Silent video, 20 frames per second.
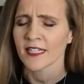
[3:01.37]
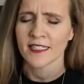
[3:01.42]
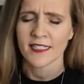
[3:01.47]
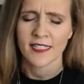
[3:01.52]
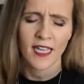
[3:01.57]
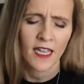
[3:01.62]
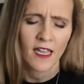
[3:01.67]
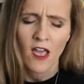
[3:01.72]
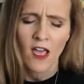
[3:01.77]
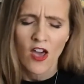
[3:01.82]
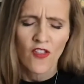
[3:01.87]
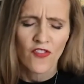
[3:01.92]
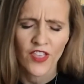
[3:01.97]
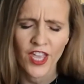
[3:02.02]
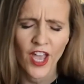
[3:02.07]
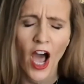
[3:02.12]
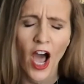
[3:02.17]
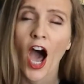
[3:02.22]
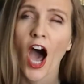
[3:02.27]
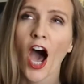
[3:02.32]
say, the
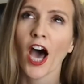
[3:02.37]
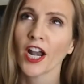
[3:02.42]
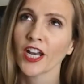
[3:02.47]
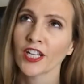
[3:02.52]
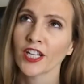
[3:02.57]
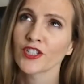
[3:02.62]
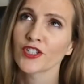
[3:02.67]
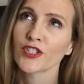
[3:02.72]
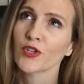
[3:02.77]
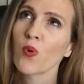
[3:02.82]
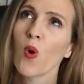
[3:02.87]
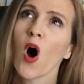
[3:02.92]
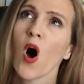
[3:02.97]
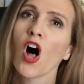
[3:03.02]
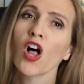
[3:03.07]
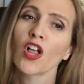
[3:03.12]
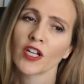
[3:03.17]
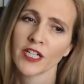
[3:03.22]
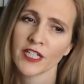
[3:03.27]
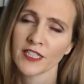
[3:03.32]
audience
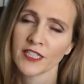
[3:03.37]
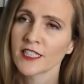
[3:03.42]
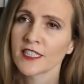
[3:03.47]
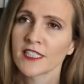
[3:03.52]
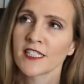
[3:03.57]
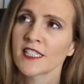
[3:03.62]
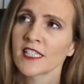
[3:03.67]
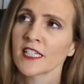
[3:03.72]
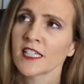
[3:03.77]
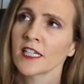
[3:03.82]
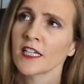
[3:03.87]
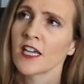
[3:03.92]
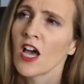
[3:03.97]
quality, Lindsay,